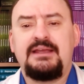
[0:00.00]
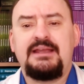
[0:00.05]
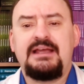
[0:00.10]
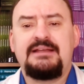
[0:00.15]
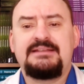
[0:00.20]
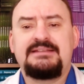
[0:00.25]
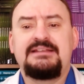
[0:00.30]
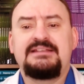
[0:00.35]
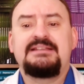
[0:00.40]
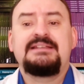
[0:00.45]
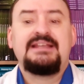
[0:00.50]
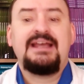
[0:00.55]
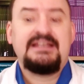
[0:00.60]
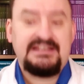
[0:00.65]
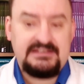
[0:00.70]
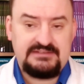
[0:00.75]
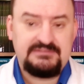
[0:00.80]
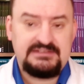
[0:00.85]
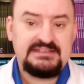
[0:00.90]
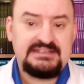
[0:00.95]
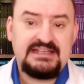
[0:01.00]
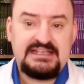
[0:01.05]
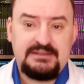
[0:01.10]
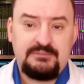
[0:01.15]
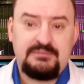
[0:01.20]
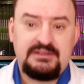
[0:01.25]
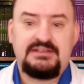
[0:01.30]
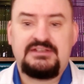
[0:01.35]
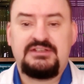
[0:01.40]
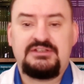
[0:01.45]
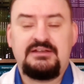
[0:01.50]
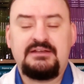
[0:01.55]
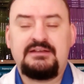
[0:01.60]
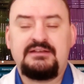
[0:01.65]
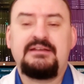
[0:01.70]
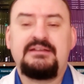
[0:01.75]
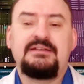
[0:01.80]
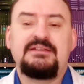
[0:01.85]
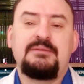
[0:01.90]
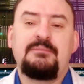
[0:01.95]
at the site of the damage,
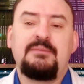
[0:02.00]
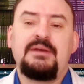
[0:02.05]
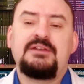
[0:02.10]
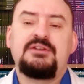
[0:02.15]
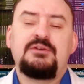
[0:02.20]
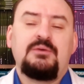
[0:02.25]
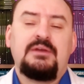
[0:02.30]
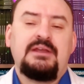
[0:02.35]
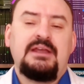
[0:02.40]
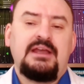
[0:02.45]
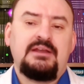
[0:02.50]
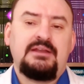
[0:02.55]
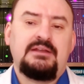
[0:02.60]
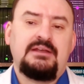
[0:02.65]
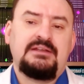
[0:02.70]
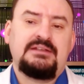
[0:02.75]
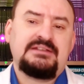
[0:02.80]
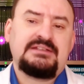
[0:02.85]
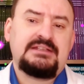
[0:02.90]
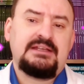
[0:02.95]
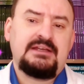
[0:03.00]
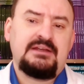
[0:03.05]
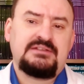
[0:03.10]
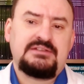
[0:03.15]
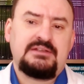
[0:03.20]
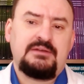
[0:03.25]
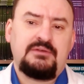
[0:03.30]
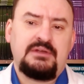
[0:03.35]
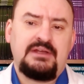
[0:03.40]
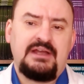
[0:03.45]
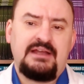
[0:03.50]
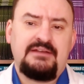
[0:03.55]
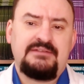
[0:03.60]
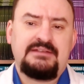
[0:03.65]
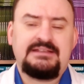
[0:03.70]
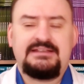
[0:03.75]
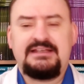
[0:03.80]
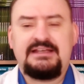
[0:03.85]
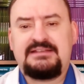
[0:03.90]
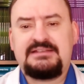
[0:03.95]
special carrier cells arrive
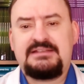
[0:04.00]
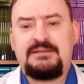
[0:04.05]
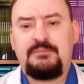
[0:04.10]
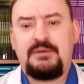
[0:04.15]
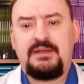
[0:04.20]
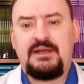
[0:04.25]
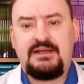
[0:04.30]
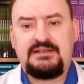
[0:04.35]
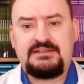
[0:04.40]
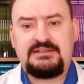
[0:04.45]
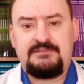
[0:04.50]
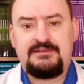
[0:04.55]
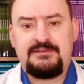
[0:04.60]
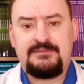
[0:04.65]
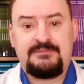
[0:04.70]
at that spot.